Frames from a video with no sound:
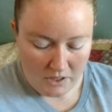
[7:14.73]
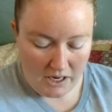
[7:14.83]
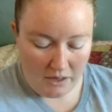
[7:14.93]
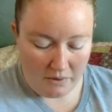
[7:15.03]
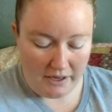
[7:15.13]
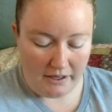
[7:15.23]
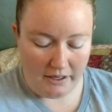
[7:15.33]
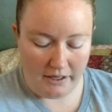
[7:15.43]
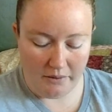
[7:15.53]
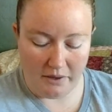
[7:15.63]
Anyway,
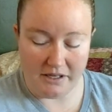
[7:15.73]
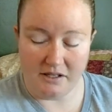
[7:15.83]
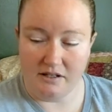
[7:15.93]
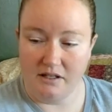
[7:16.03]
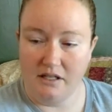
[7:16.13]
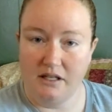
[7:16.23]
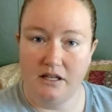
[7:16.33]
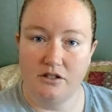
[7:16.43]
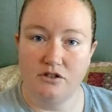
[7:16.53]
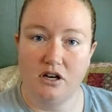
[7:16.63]
he raises the
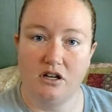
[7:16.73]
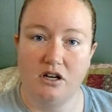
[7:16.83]
Duroc